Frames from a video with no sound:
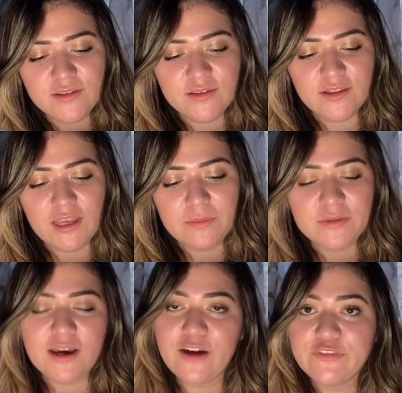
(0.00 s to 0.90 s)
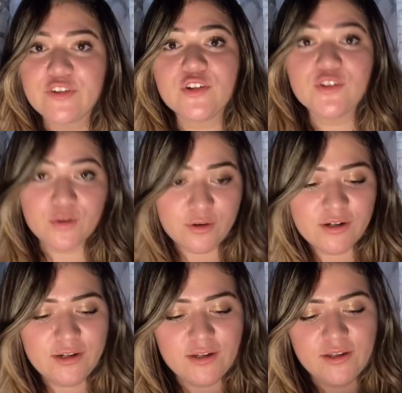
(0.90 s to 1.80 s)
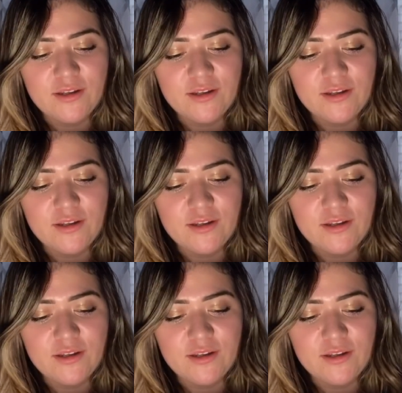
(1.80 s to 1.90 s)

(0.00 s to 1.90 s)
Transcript: is named After Dark,